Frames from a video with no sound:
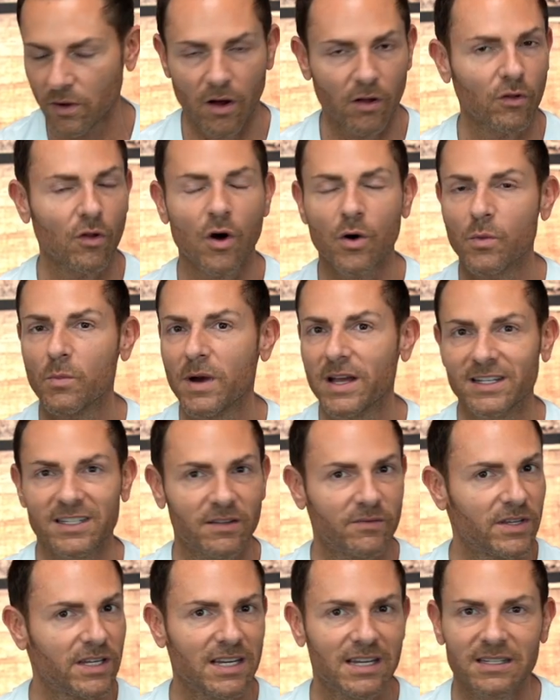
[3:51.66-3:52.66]
along with my
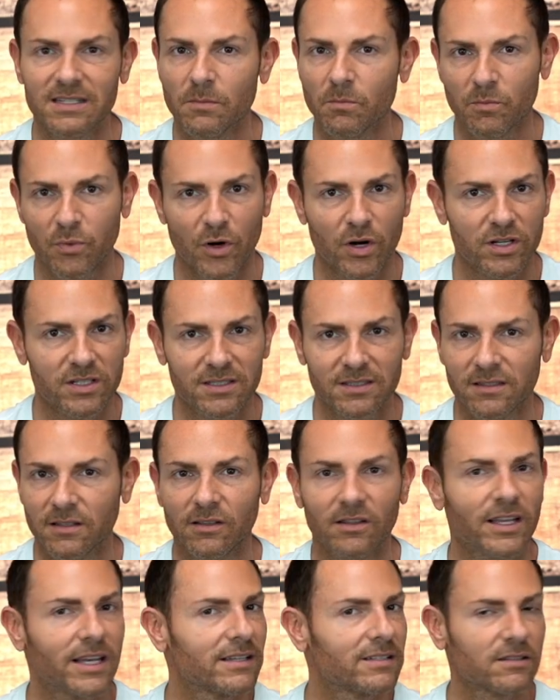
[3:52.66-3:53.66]
D V Ds and books. The
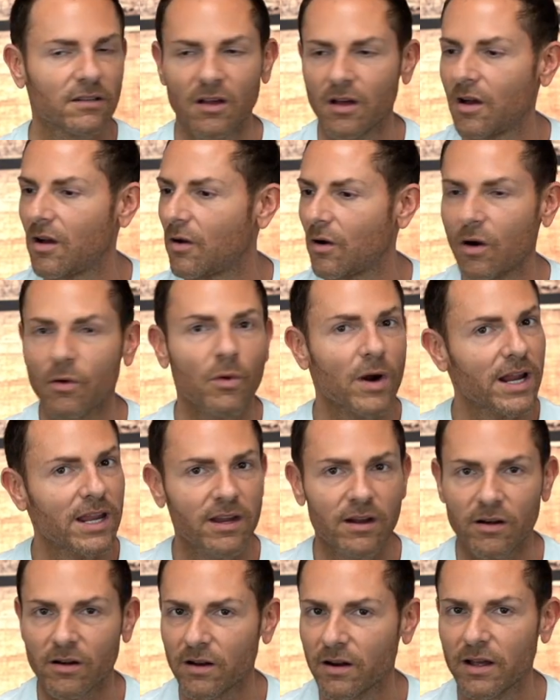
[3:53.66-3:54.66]
links are right
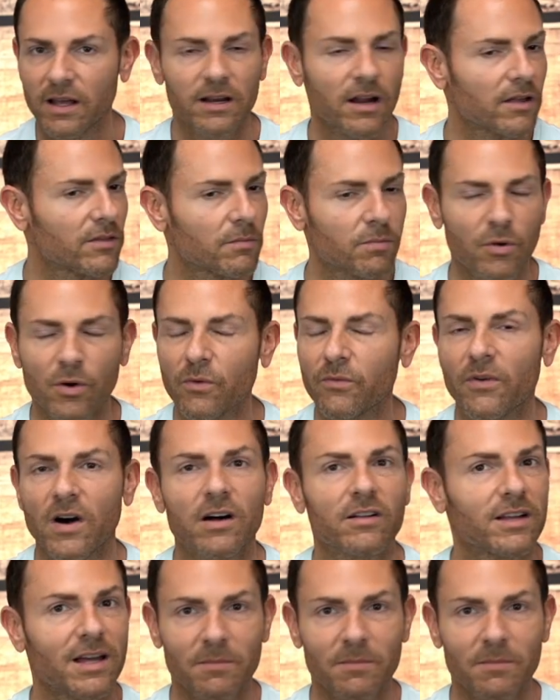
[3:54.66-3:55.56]
here and on the profile.